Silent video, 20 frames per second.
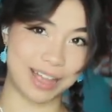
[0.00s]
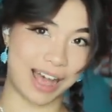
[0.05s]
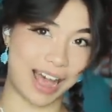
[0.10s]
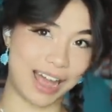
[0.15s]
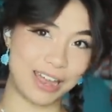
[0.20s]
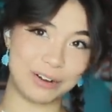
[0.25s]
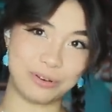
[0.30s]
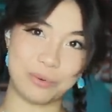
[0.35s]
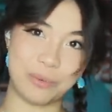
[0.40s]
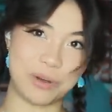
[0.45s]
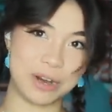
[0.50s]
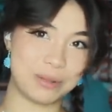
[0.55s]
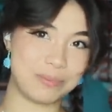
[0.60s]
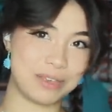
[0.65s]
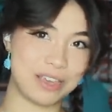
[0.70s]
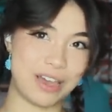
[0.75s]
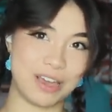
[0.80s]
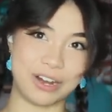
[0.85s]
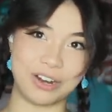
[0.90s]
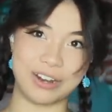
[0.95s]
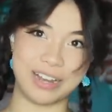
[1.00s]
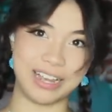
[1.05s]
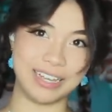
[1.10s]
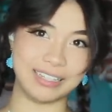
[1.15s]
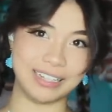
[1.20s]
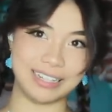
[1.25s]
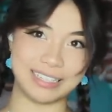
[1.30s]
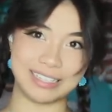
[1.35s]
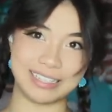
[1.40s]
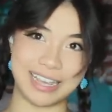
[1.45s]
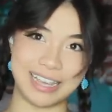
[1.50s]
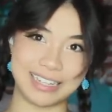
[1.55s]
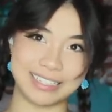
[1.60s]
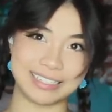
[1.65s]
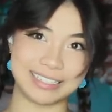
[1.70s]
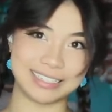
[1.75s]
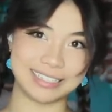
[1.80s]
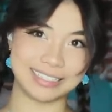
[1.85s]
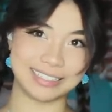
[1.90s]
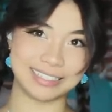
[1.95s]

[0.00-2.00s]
I don't want to be on her hit list next.